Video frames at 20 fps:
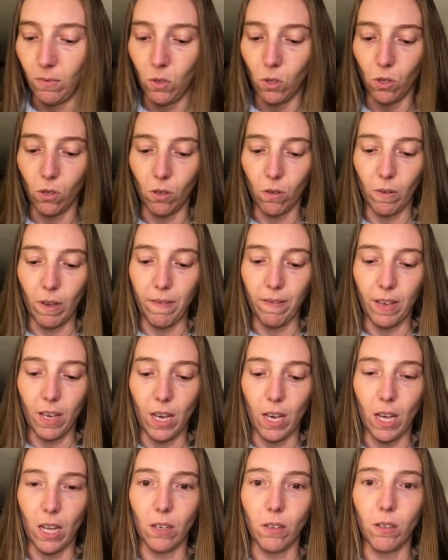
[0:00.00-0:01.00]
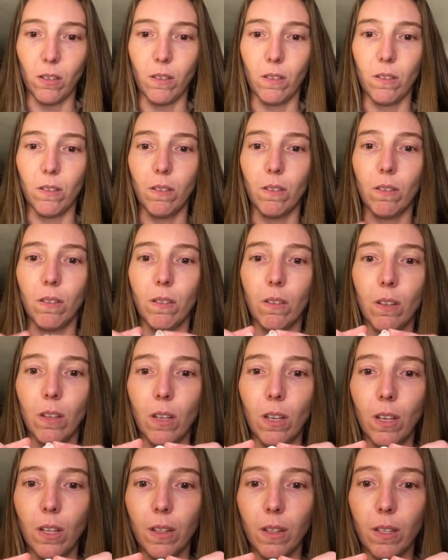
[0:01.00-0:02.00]
So I've got
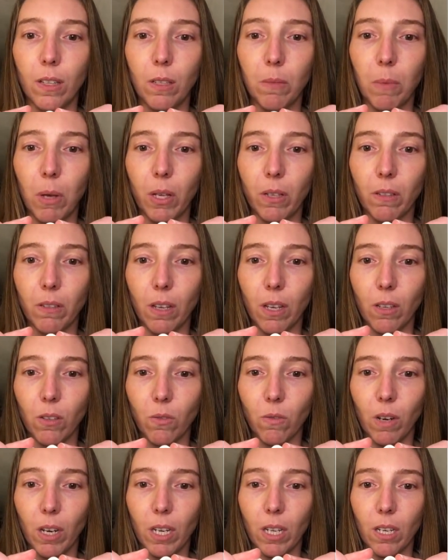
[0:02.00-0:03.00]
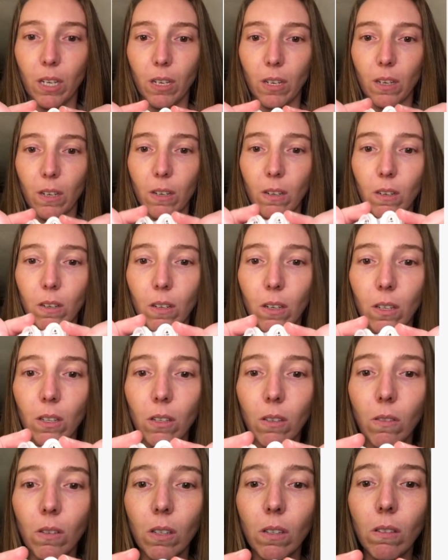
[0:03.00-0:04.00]
the small size right here, and
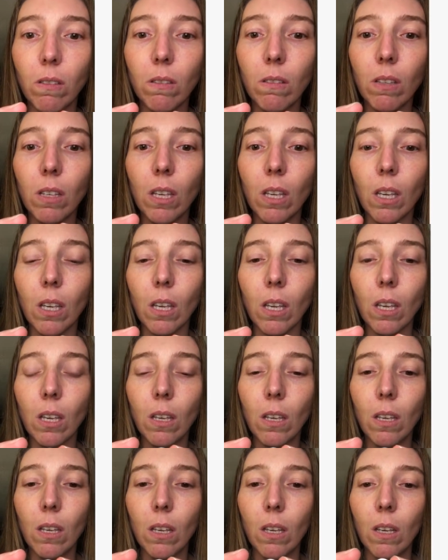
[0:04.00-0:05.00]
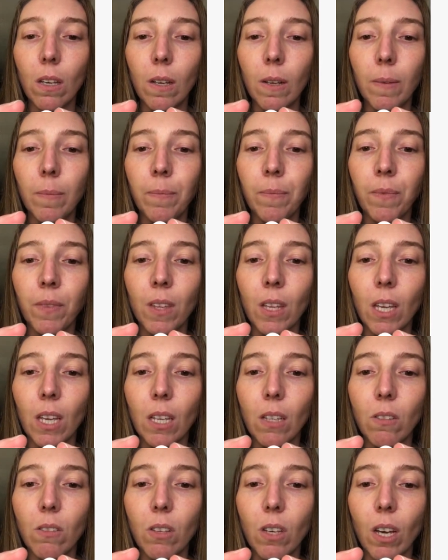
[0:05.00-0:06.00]
you can see
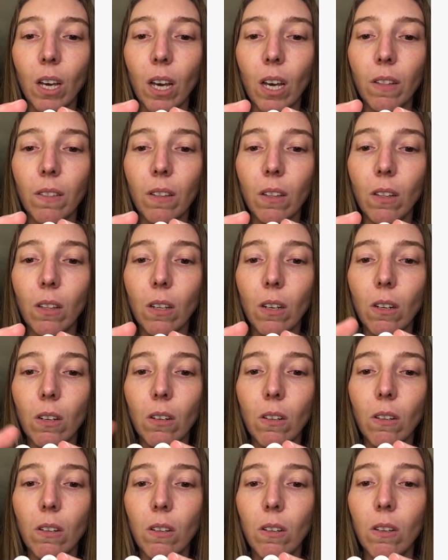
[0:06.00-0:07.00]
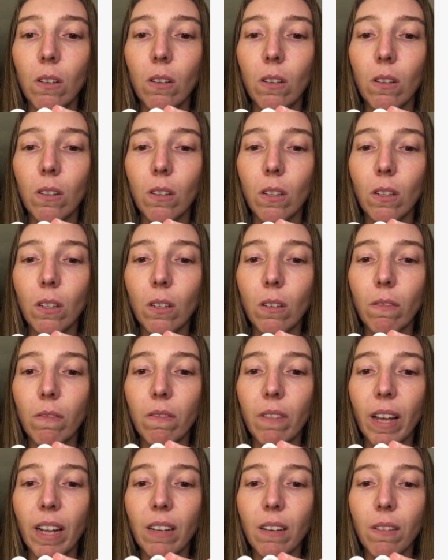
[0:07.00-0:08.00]
it's got the little
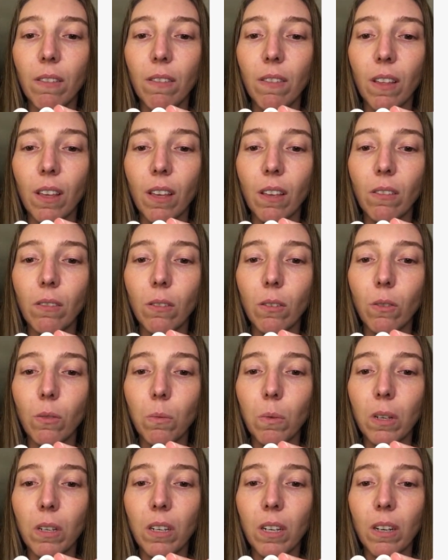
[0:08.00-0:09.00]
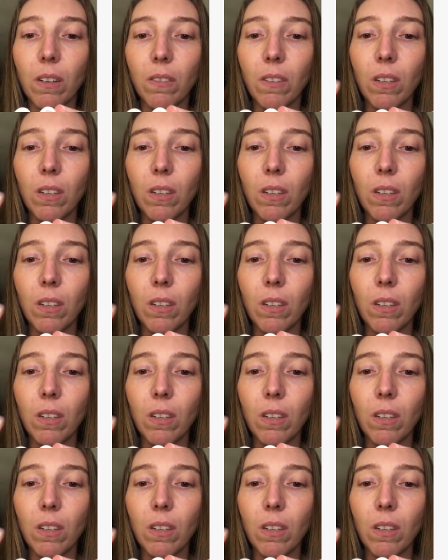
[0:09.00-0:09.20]
vent things. There's one down